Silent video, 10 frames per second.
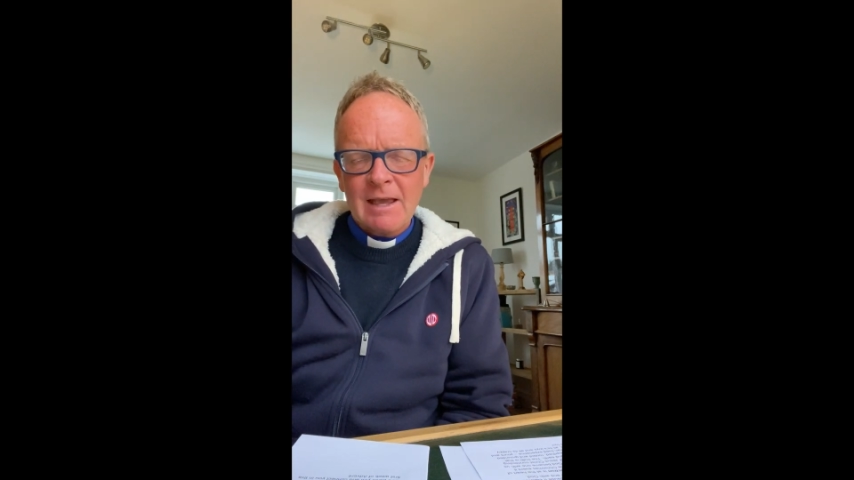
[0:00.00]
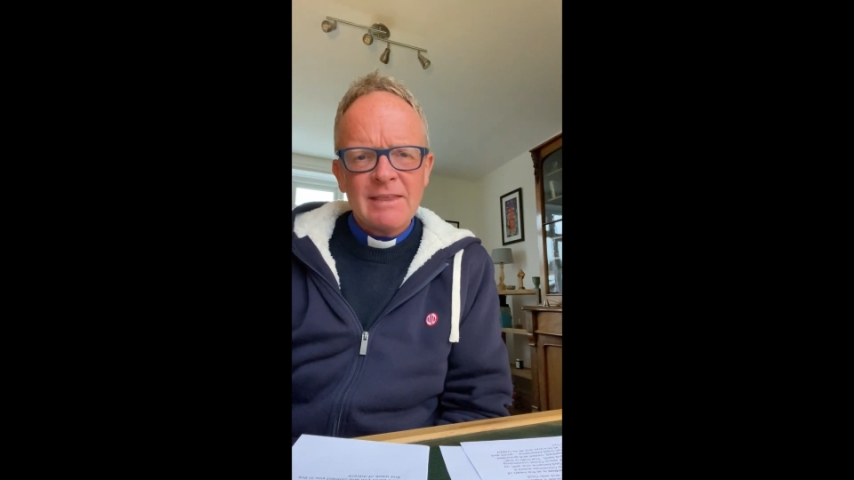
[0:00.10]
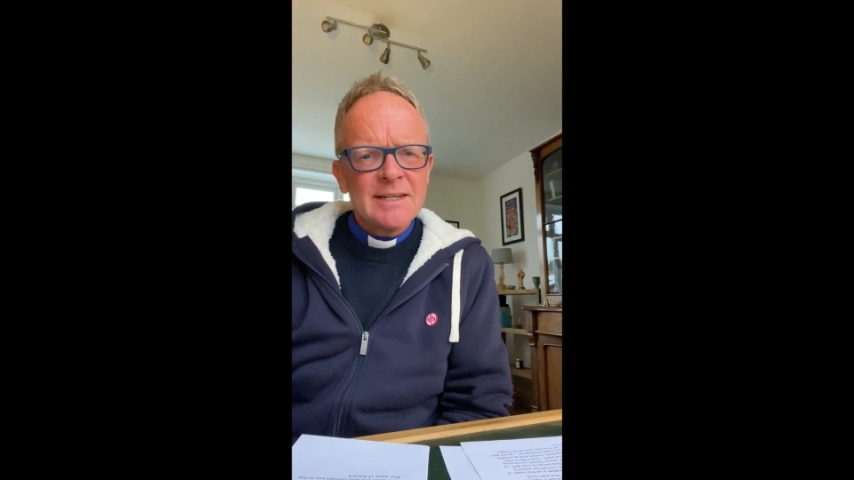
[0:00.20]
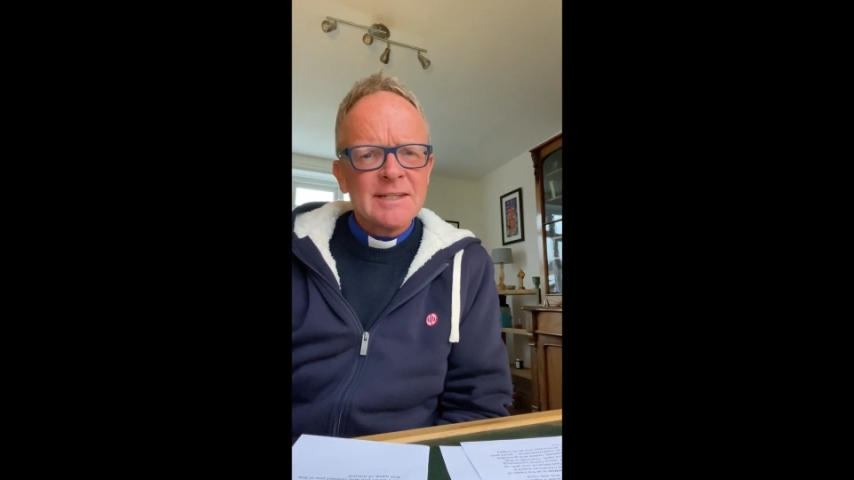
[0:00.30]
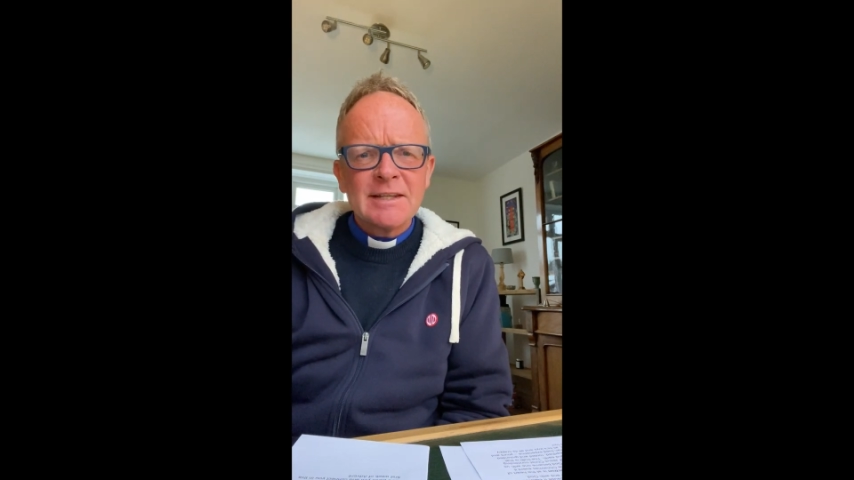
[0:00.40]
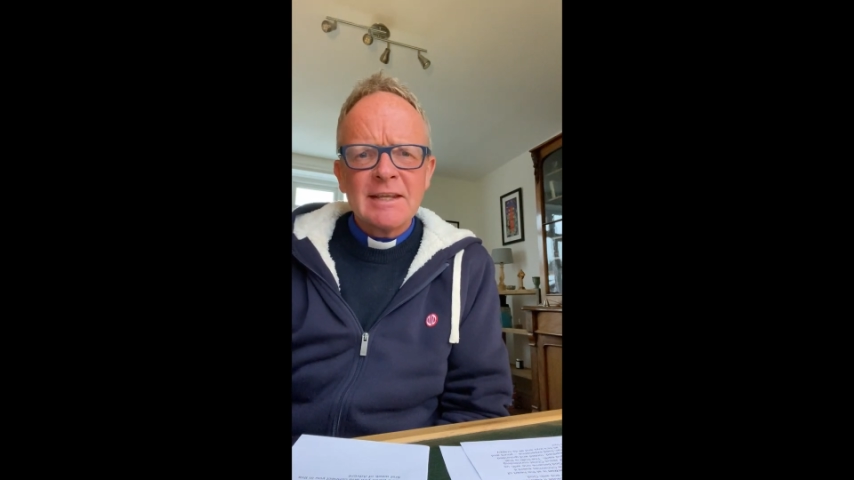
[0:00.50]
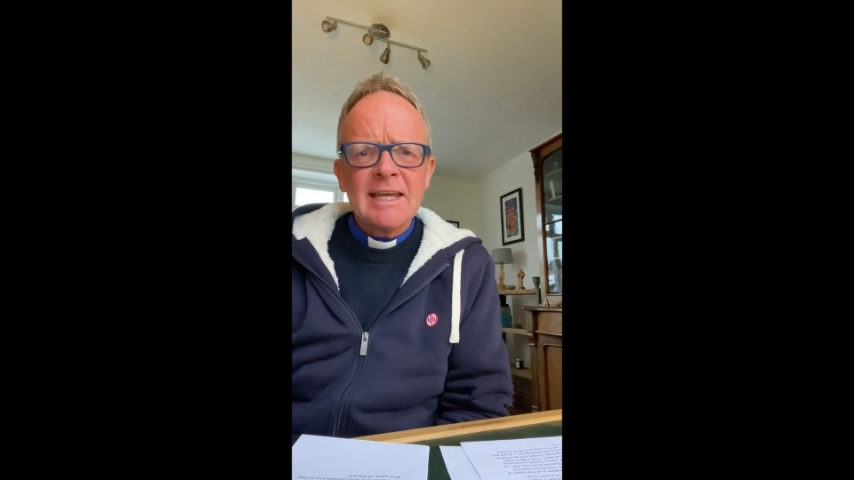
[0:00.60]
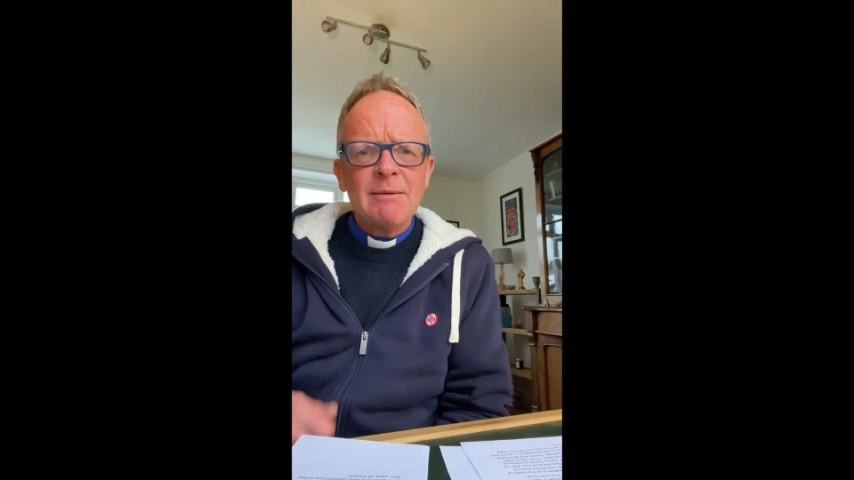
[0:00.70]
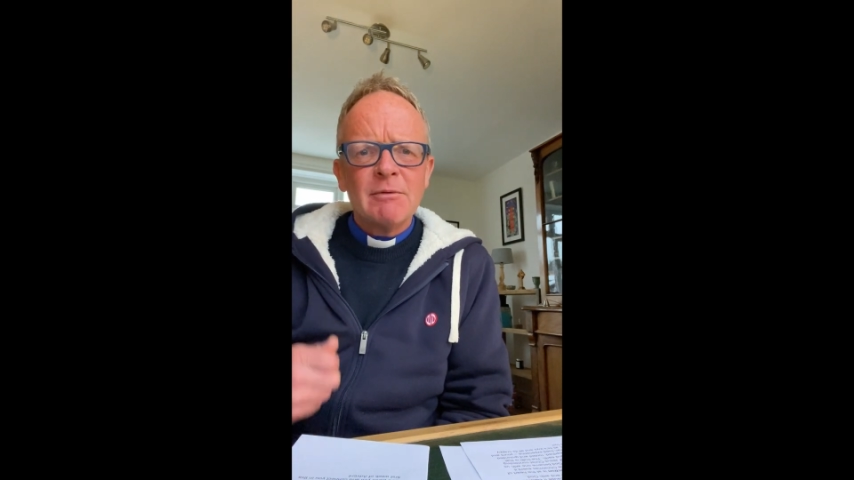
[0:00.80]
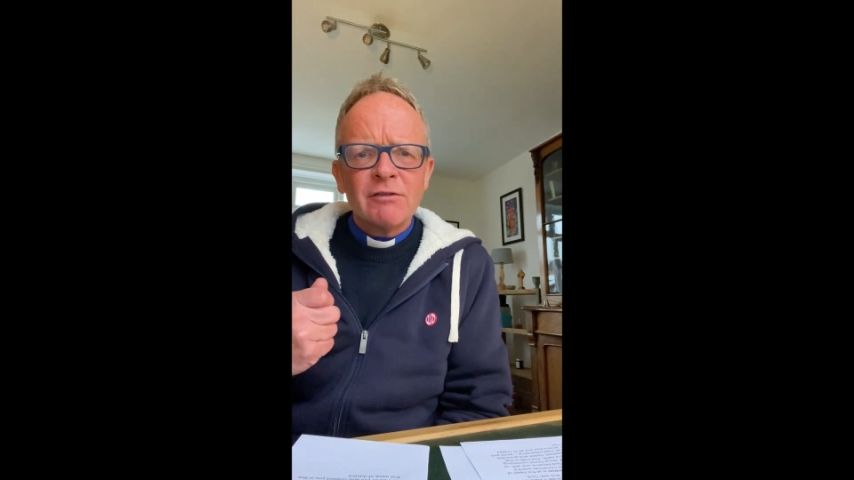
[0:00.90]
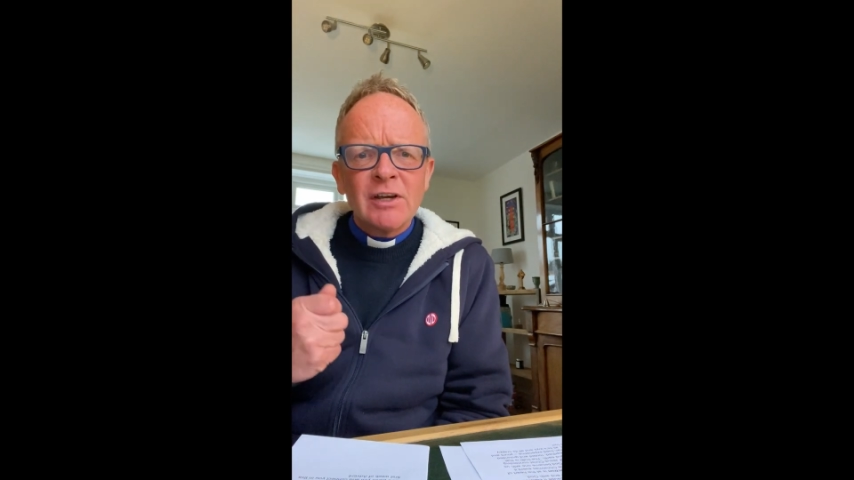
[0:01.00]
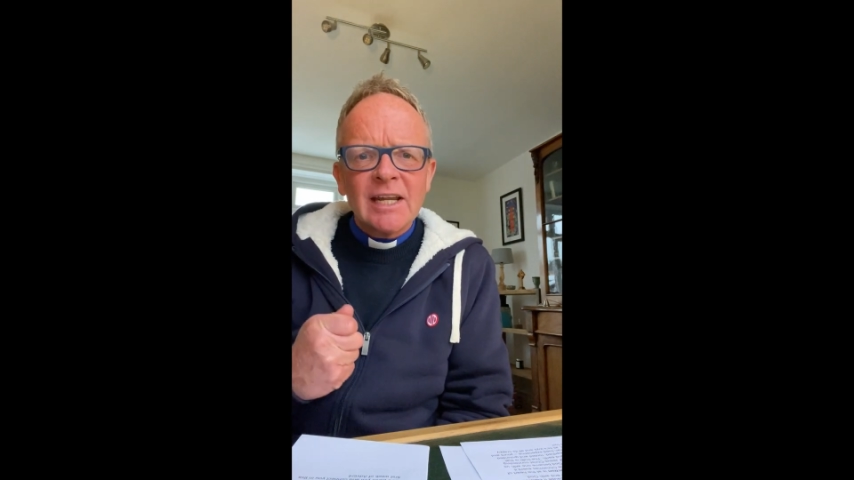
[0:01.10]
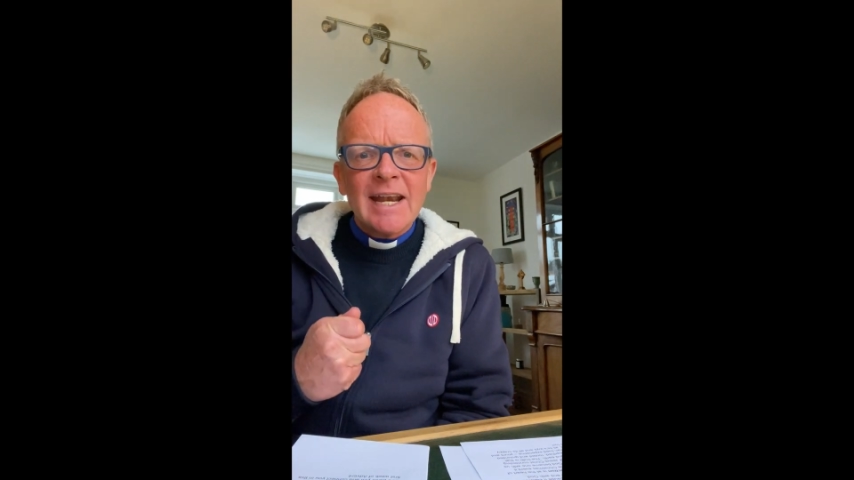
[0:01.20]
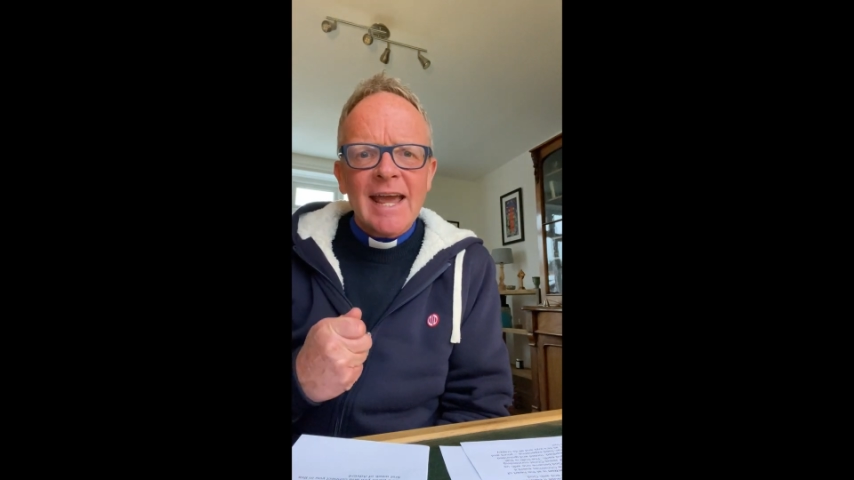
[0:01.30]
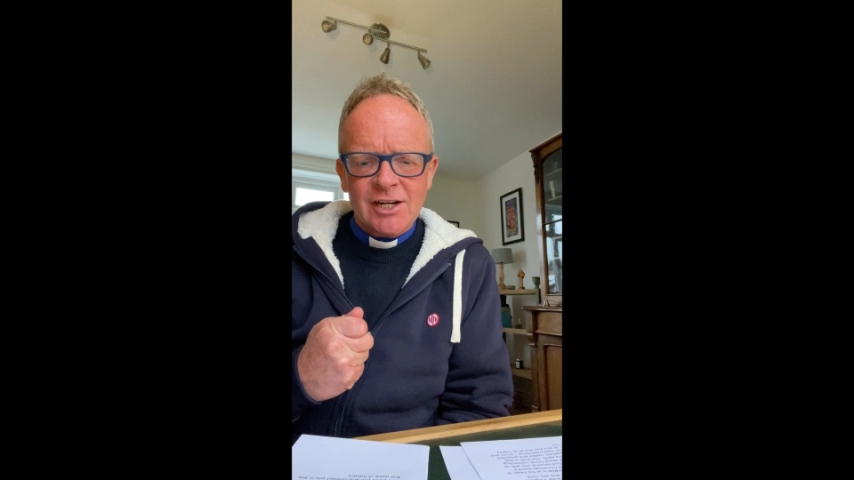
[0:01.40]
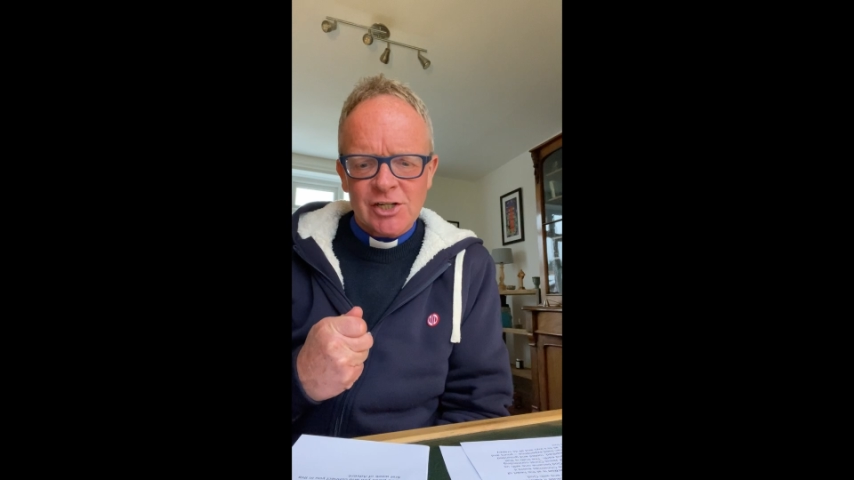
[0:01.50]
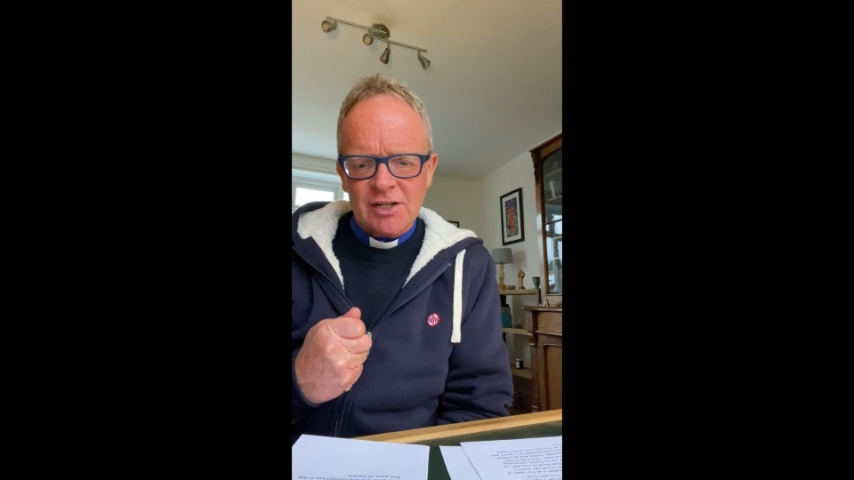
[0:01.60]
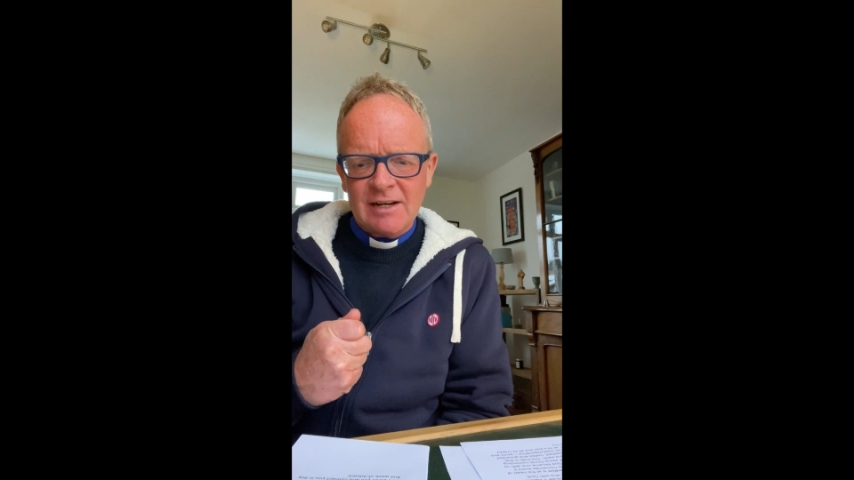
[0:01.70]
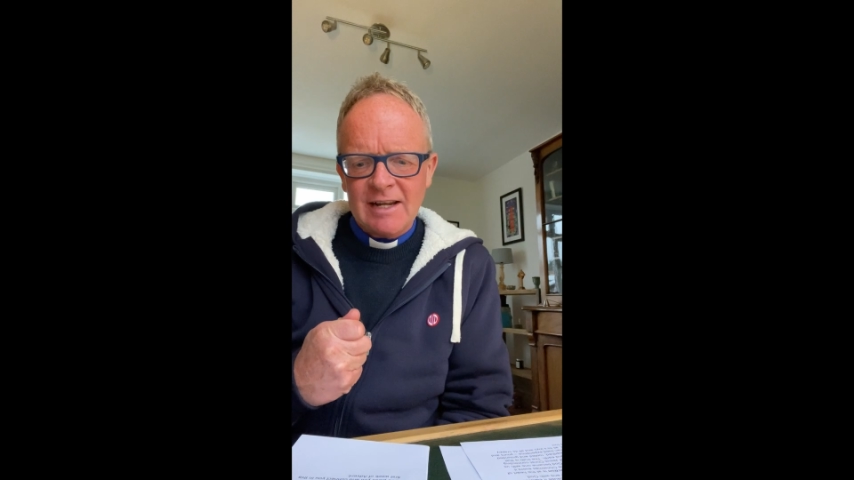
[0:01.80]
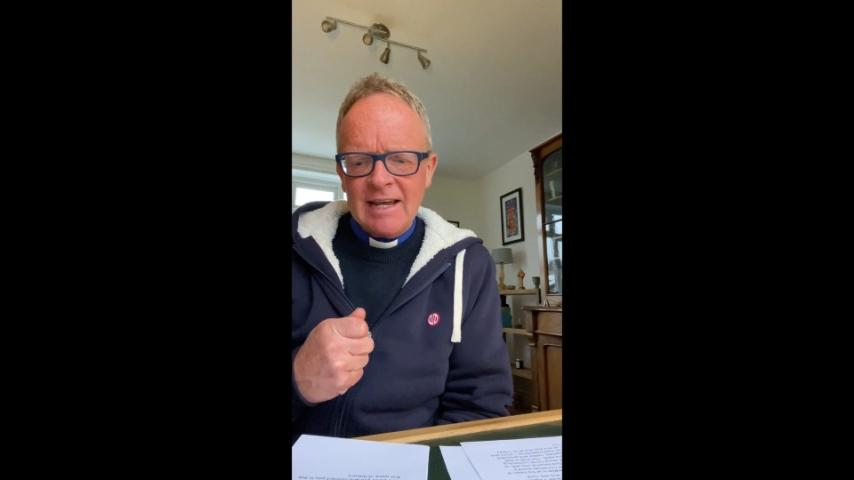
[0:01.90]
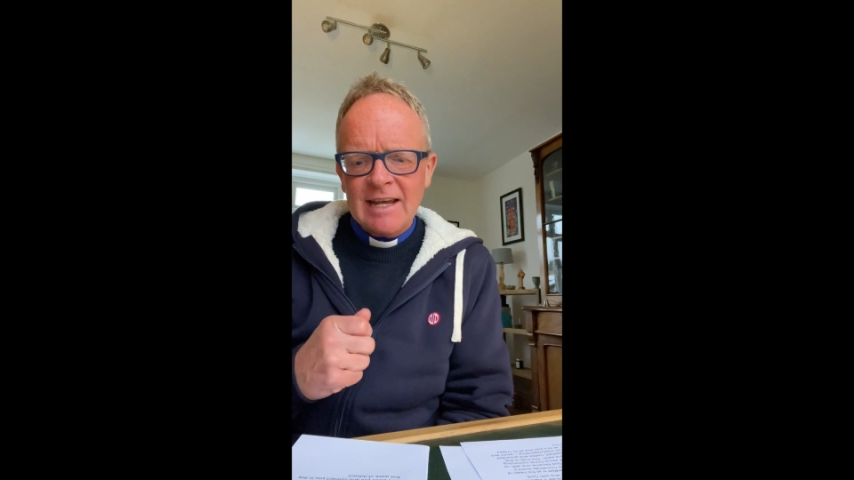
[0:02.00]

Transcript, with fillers: This theme of connection